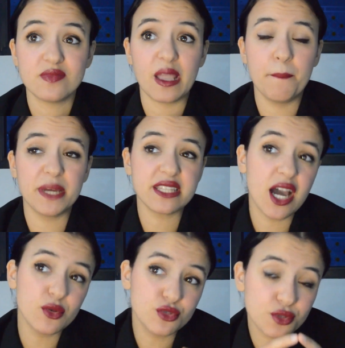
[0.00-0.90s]
But
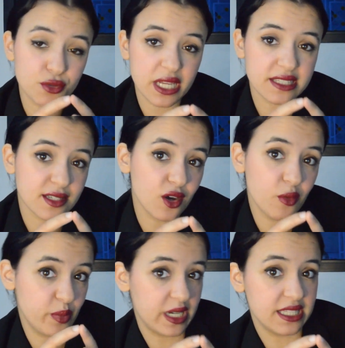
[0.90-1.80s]
how to create a
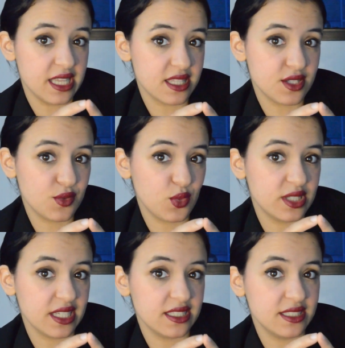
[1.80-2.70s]
company? That's what
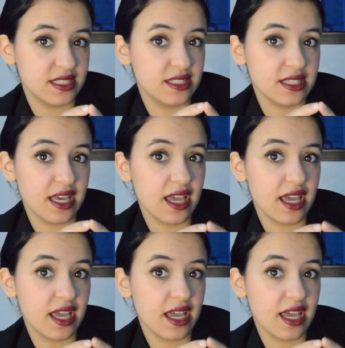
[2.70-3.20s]
I didn't